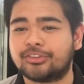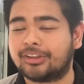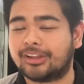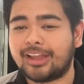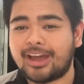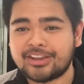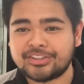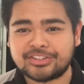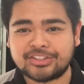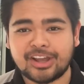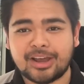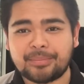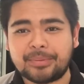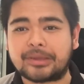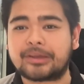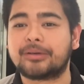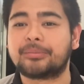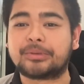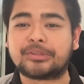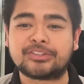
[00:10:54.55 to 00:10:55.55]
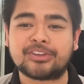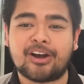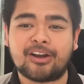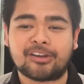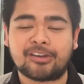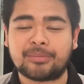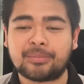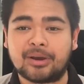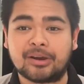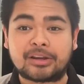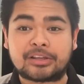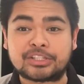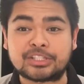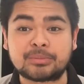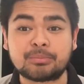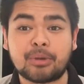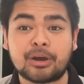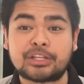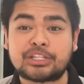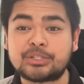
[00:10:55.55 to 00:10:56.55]
So the last topic I'll be talking about is
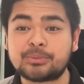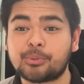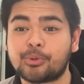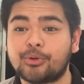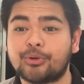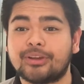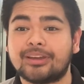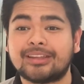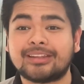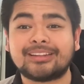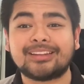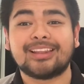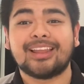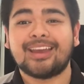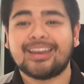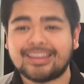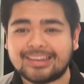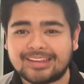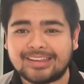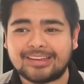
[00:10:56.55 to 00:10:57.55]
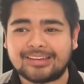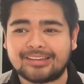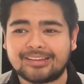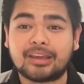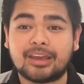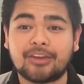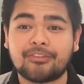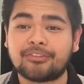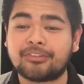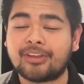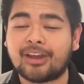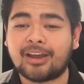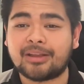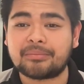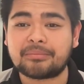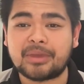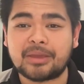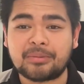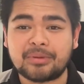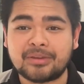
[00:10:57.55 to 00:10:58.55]
much more enlightening, if
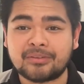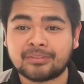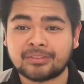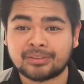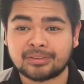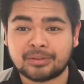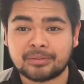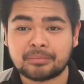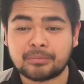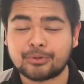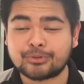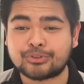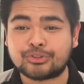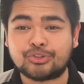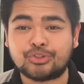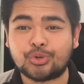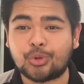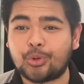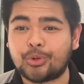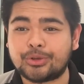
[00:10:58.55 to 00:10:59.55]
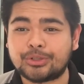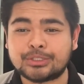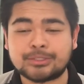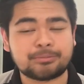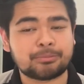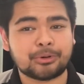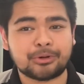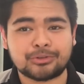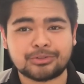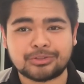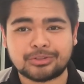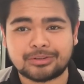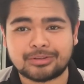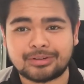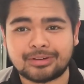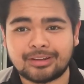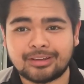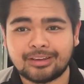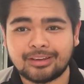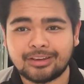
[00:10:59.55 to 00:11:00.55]
not maybe even the most joyous
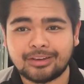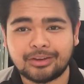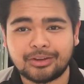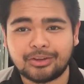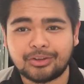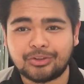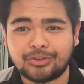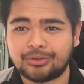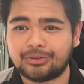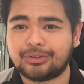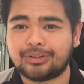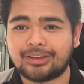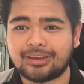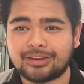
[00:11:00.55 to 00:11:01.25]
person you'll